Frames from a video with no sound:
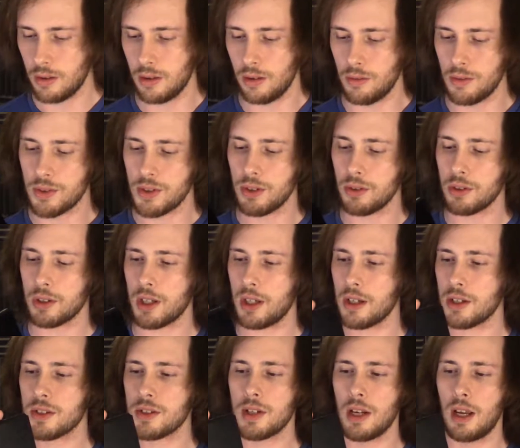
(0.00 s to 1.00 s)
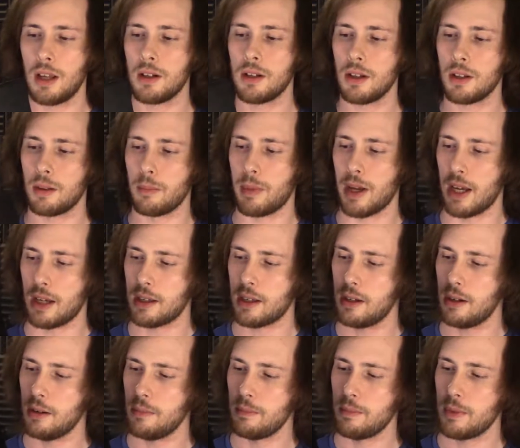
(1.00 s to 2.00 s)
There's a little kickstand on the back
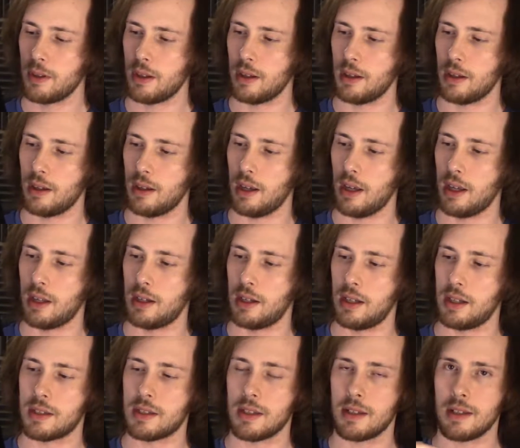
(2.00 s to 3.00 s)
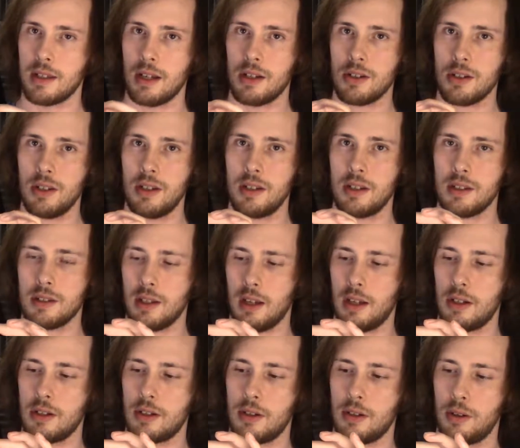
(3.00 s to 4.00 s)
here, and it's intentionally
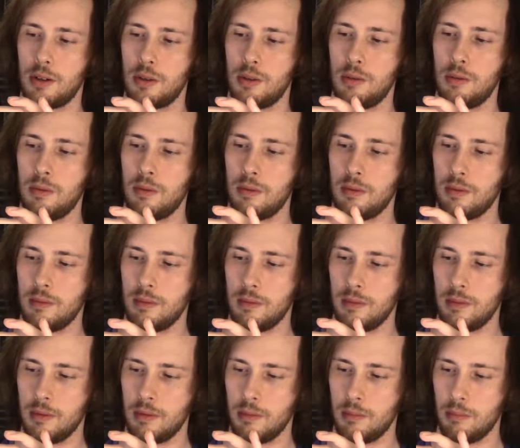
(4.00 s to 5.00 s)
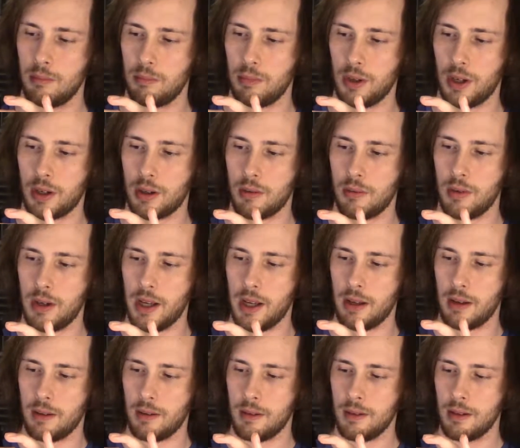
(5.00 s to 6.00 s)
designed to break
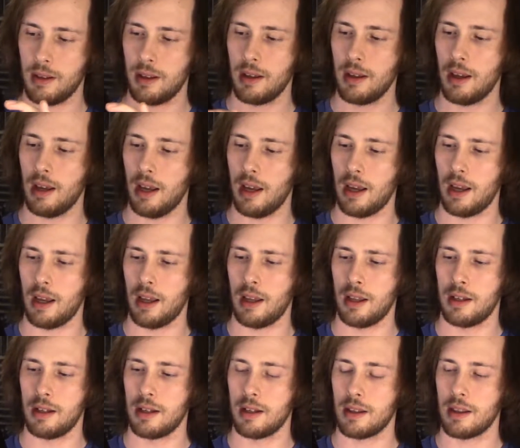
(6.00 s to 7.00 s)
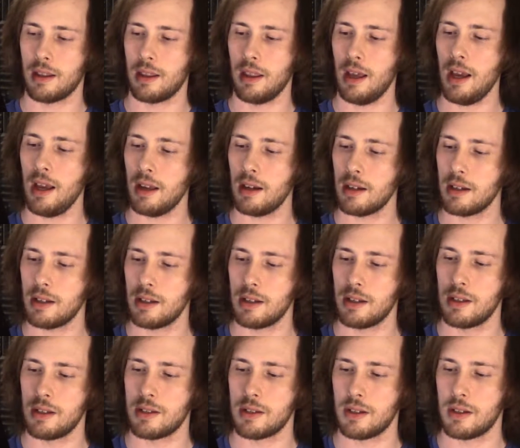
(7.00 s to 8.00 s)
away. And that
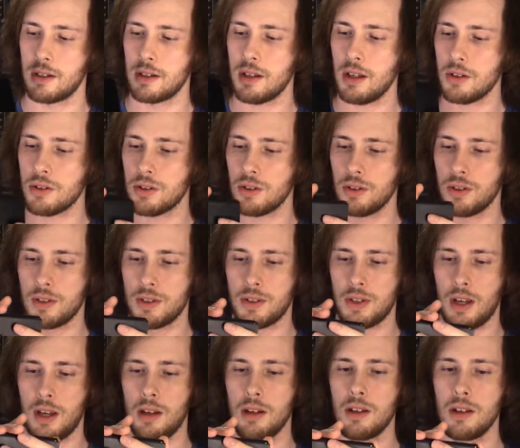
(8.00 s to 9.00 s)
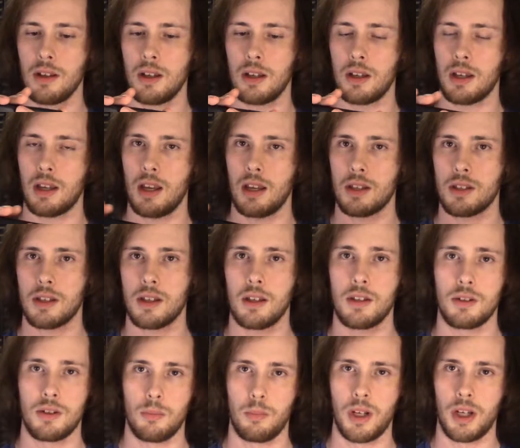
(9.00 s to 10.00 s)
is an intentional design in case
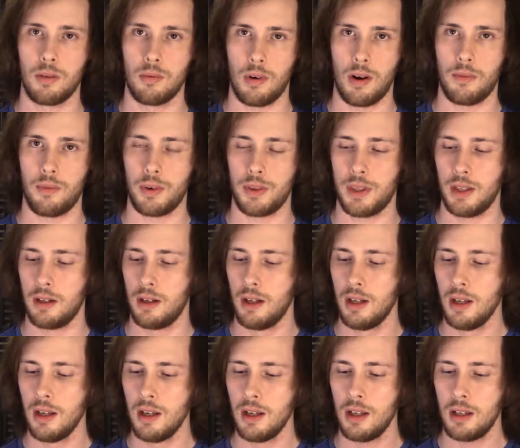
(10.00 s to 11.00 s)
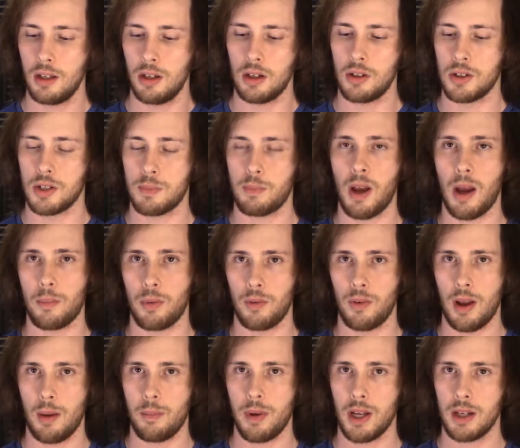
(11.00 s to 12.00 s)
kids are being rough with it. You can just pop it
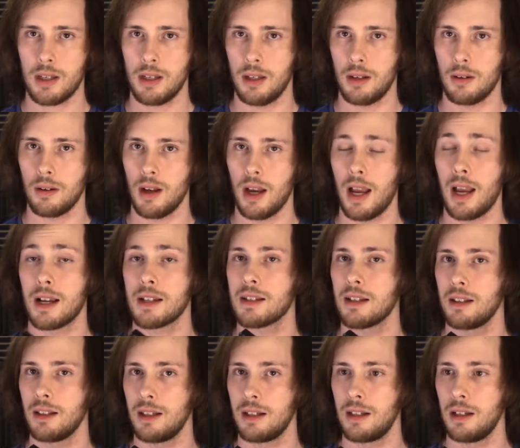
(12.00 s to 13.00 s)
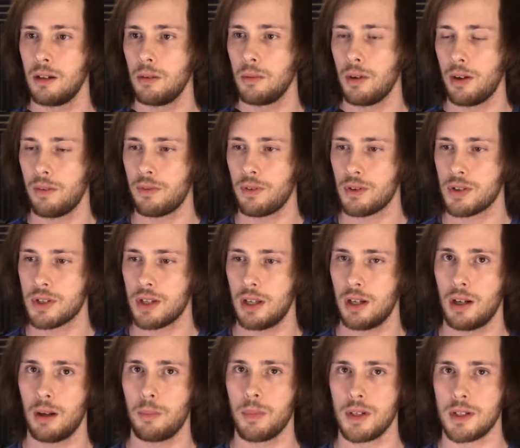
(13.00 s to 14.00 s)
right back in. I accidentally did it when I first set
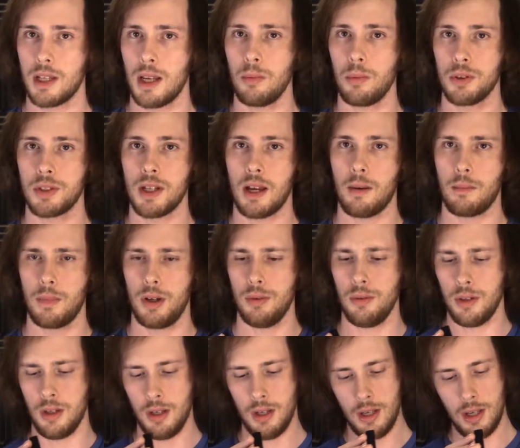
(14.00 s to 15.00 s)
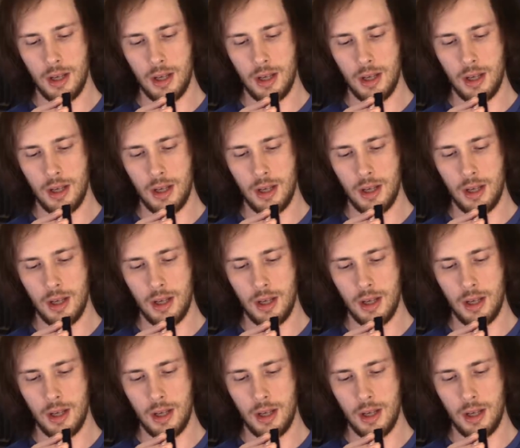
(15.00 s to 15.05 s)
it up in tabletop mode,